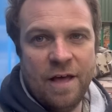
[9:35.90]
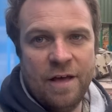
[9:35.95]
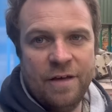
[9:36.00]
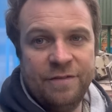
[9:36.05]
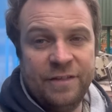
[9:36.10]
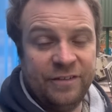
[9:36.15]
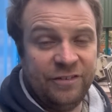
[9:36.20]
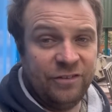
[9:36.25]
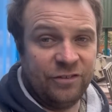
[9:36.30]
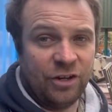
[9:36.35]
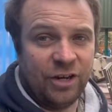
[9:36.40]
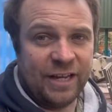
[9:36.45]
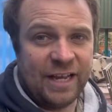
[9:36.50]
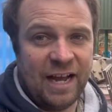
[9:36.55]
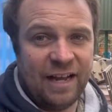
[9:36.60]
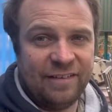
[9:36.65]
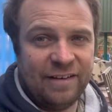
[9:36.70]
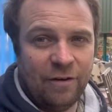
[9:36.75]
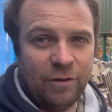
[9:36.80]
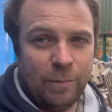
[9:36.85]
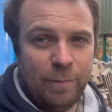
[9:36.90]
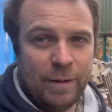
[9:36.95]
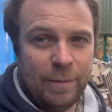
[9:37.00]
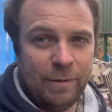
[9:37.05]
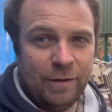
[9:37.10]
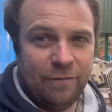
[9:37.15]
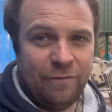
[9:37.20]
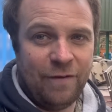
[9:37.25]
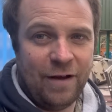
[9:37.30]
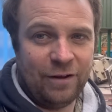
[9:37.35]
This is going to catch out the
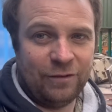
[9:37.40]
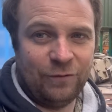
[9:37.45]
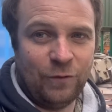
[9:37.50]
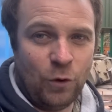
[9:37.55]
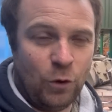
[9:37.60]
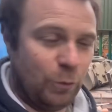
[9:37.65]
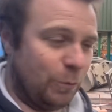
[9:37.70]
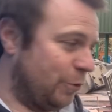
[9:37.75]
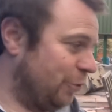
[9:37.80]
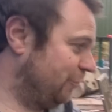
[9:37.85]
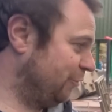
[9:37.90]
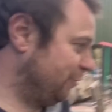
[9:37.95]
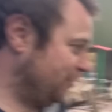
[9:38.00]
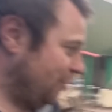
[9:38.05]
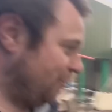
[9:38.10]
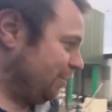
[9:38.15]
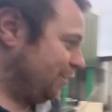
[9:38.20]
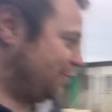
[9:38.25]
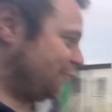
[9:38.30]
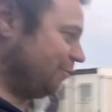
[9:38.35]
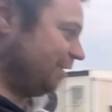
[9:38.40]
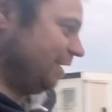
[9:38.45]
people at Fast Forward, because there's only 3